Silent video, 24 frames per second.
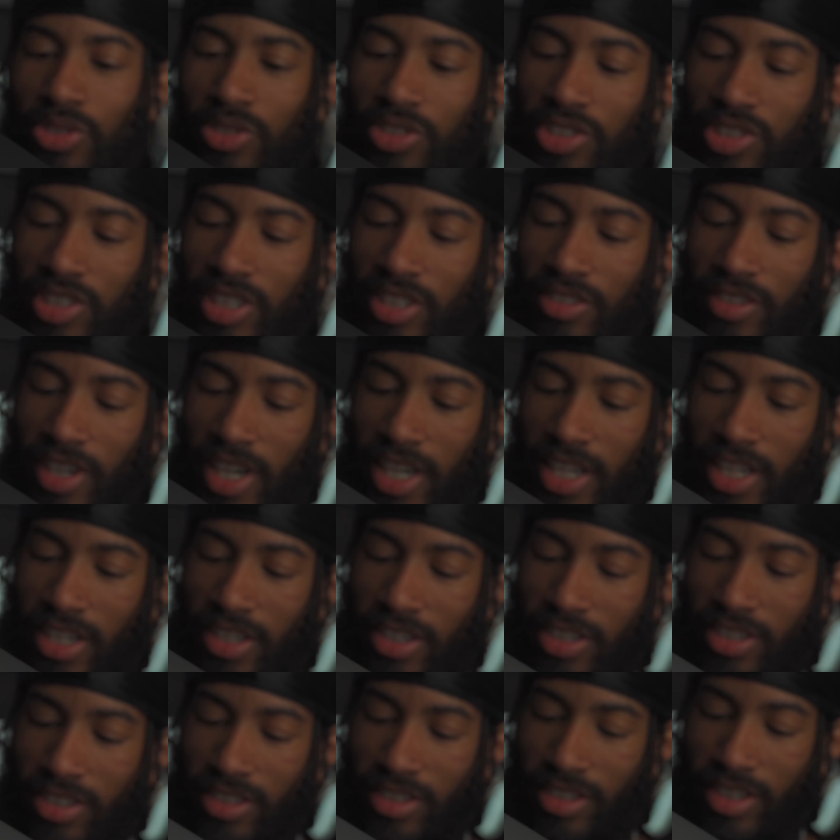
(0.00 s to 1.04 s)
you can see right
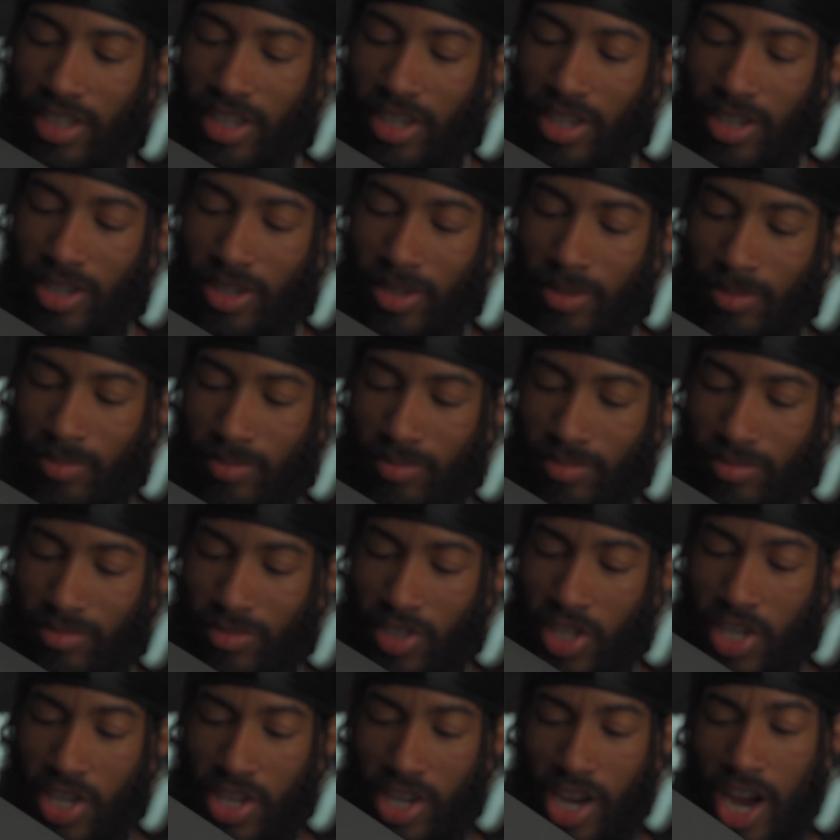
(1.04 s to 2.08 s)
here, um,
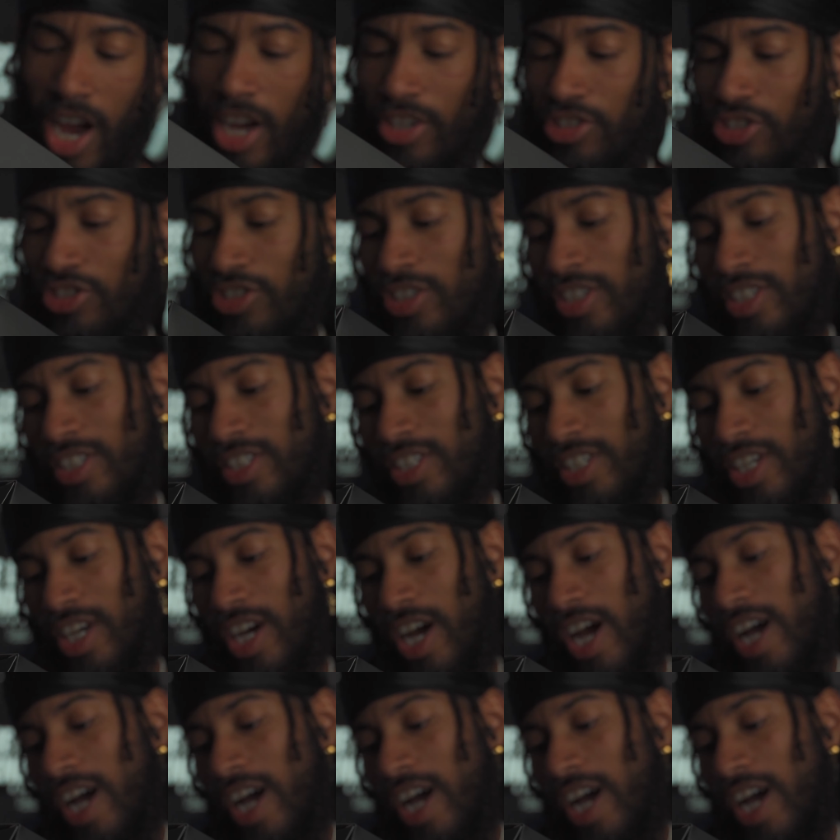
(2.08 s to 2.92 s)
yeah, Australia.